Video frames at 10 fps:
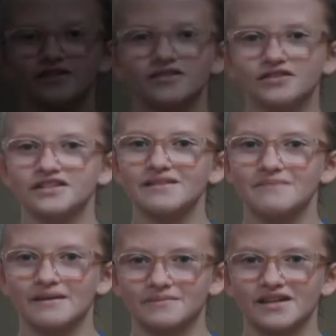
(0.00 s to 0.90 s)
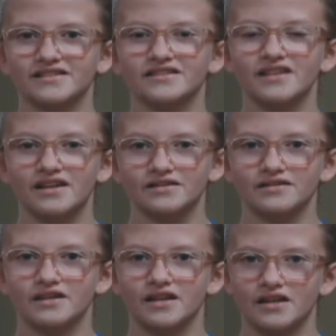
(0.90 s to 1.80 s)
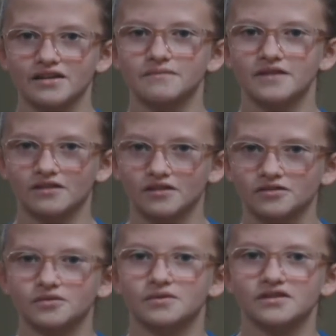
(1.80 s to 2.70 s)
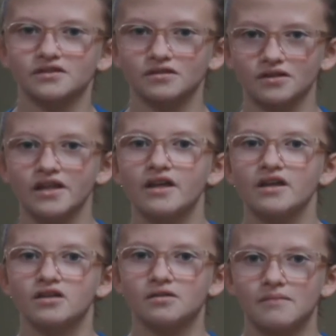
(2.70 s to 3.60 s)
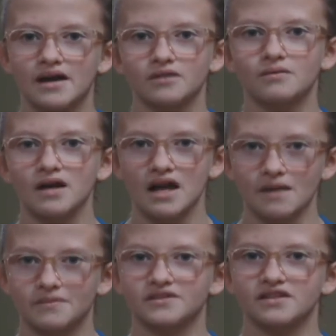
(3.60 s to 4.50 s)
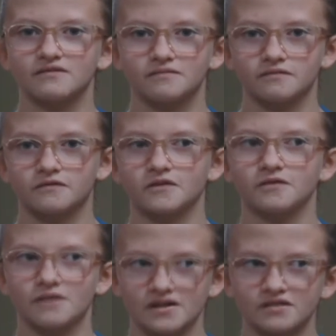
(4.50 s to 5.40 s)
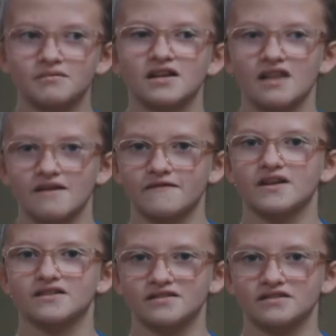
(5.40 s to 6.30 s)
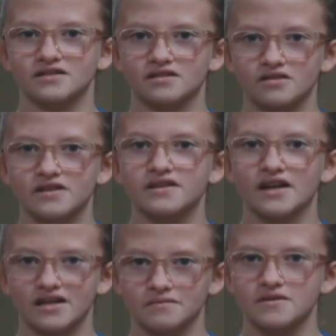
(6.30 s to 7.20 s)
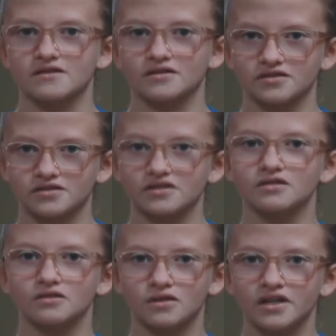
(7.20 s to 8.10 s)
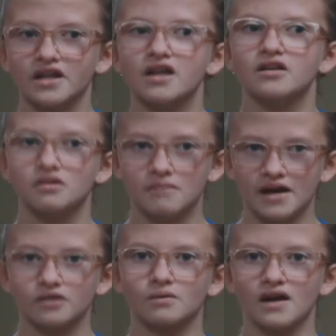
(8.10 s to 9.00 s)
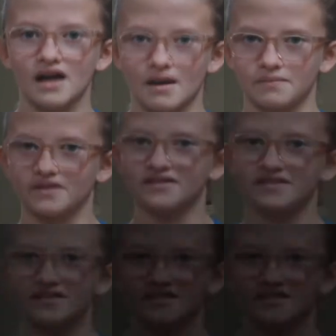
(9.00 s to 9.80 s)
chose to get baptized today so that I can be closer with the Lord no matter what happens and for the rest of my life and in sixth grade that I can be closer to the Lord no matter what happens.